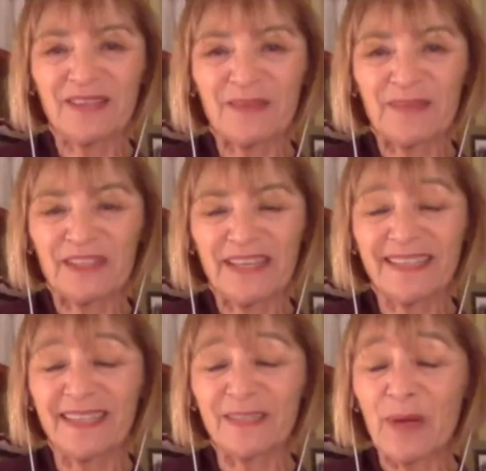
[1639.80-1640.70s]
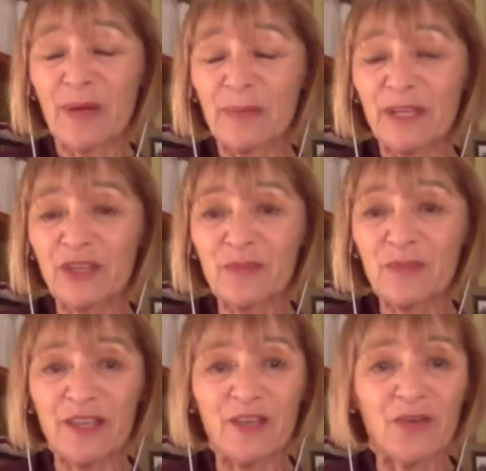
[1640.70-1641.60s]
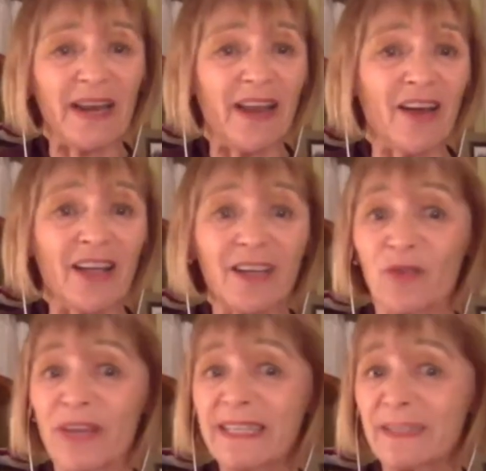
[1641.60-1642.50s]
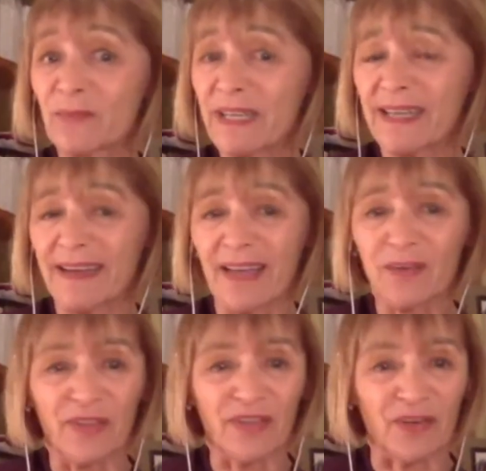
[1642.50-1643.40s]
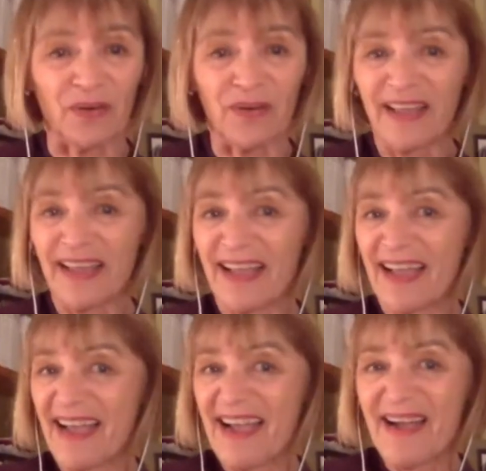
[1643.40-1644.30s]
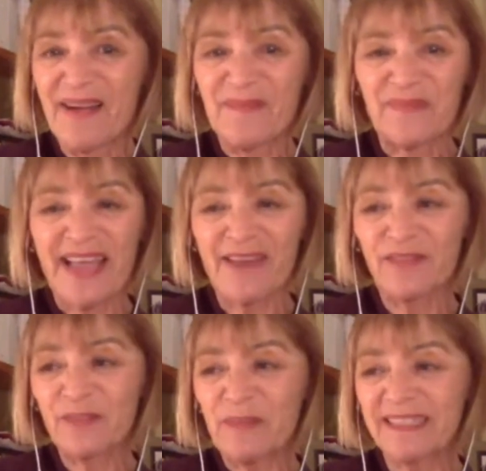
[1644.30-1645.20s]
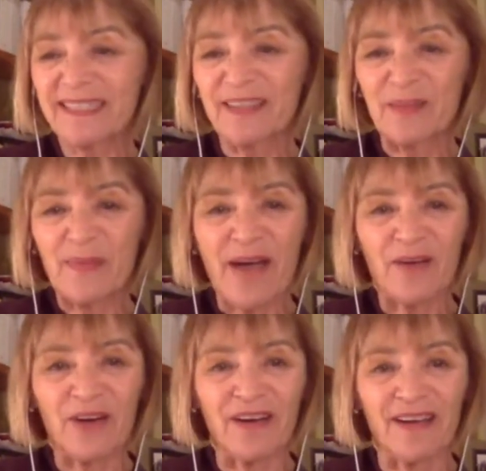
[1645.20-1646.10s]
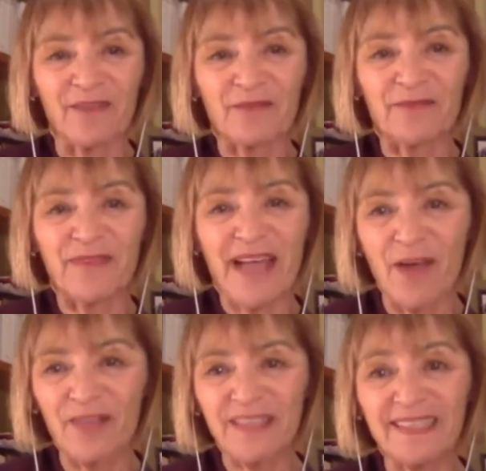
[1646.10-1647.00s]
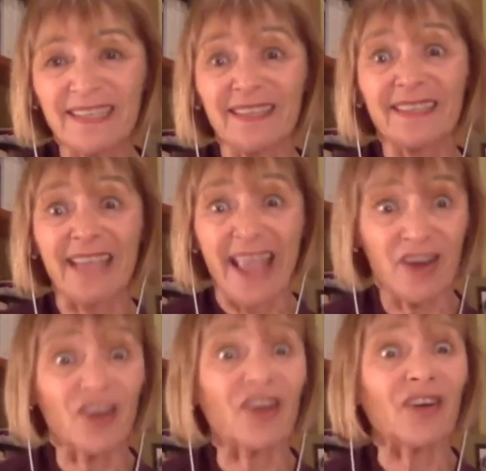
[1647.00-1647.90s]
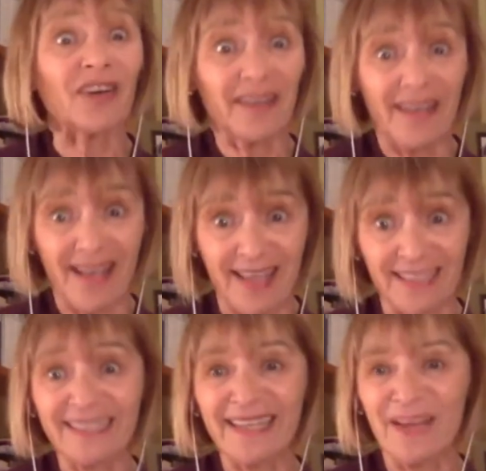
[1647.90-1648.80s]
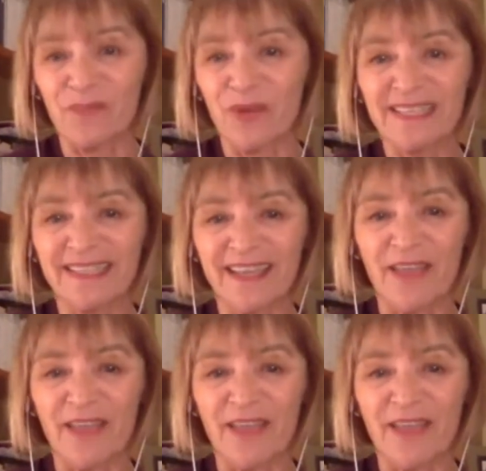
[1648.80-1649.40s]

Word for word: much, Kelsey. It's a pleasure to meet you, and Eric, great to reconnect with you. Um, kind of speaks to the power of how these skills anchor us and bring Abs- us together